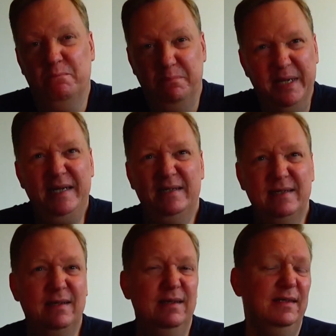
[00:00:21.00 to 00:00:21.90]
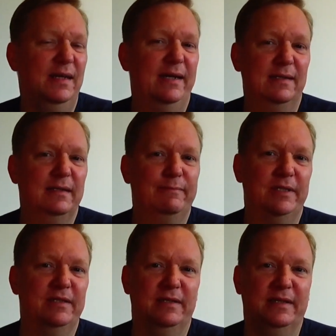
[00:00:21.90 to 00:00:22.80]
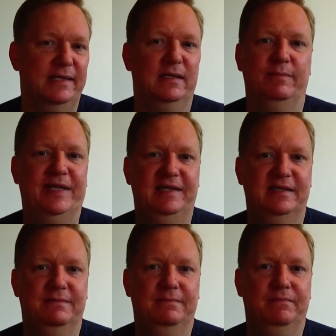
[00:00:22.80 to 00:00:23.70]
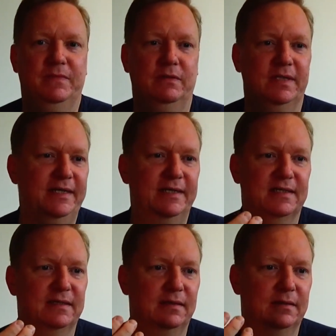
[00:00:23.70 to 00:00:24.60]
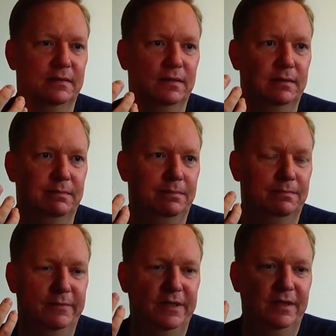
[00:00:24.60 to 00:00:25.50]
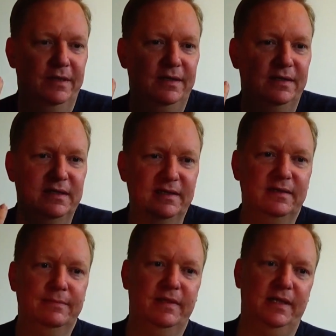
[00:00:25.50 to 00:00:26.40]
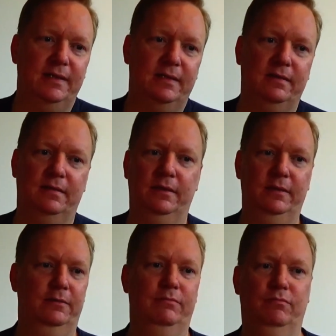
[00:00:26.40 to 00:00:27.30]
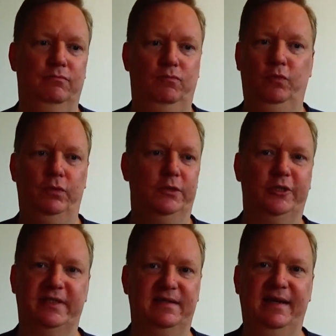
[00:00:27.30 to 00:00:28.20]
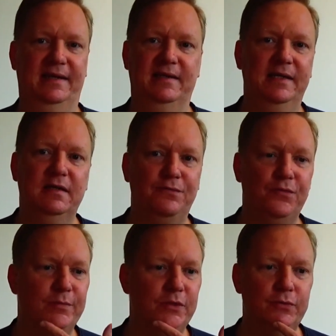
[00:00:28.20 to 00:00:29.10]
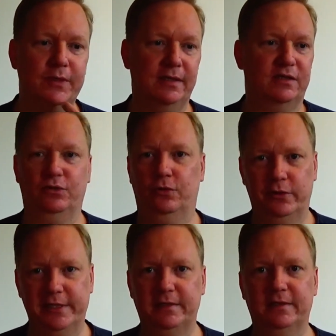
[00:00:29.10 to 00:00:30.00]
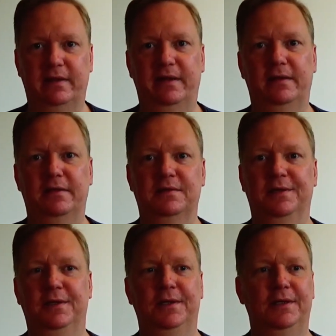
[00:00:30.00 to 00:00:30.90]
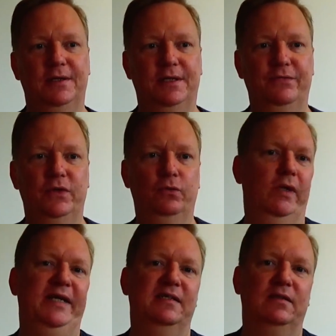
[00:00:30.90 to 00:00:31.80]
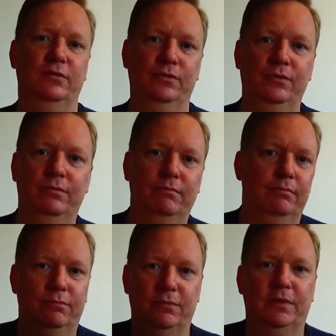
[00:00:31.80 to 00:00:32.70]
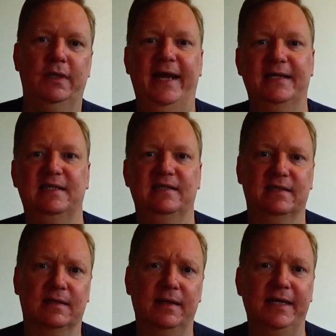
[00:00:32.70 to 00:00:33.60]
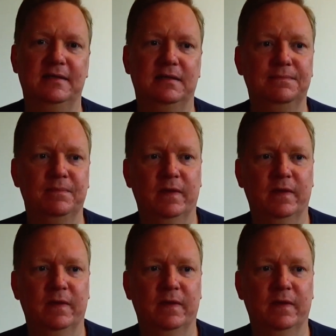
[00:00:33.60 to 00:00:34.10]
Basically, LDAP is a database. Okay, it's a system that will just take data from you and store it and give you ways to access it later.